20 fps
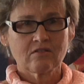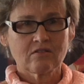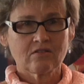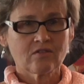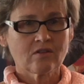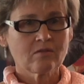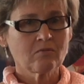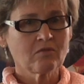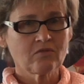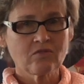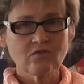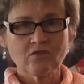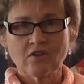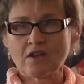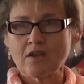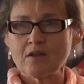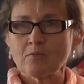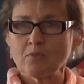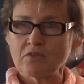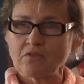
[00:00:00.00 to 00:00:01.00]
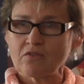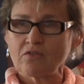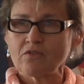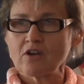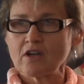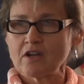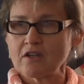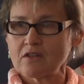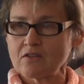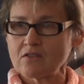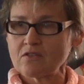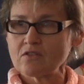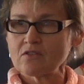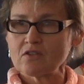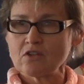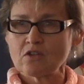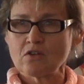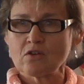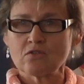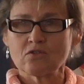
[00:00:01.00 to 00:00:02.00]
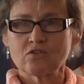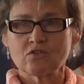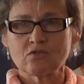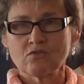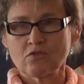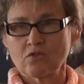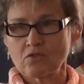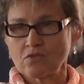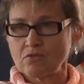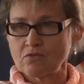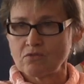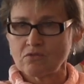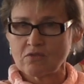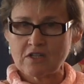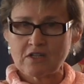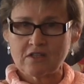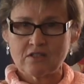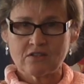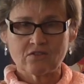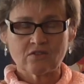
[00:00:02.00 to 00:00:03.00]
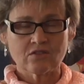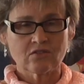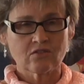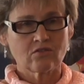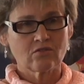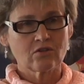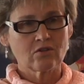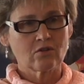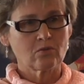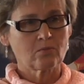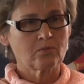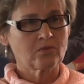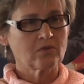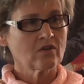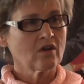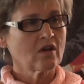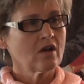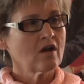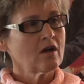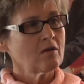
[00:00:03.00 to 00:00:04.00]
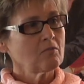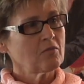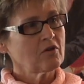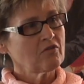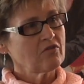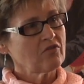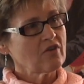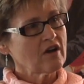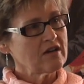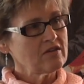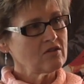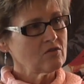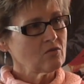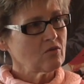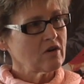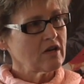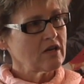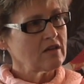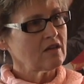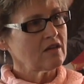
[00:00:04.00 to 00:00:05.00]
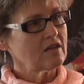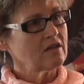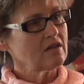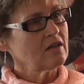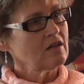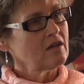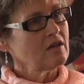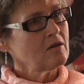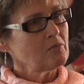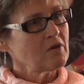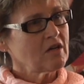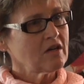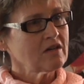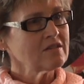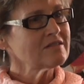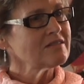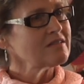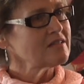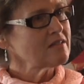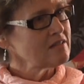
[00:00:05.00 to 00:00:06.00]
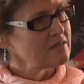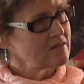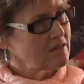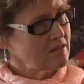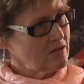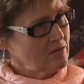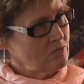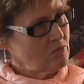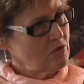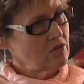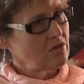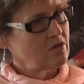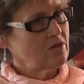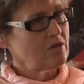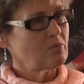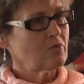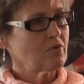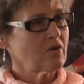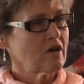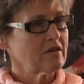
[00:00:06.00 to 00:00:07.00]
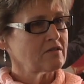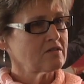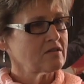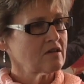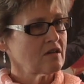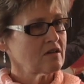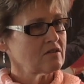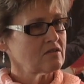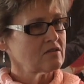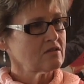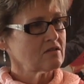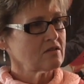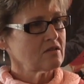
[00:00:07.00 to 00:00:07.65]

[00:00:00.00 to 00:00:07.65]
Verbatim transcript: Some of you came with friends, you know, do group readings in groups. But find a way that, because it is a community process,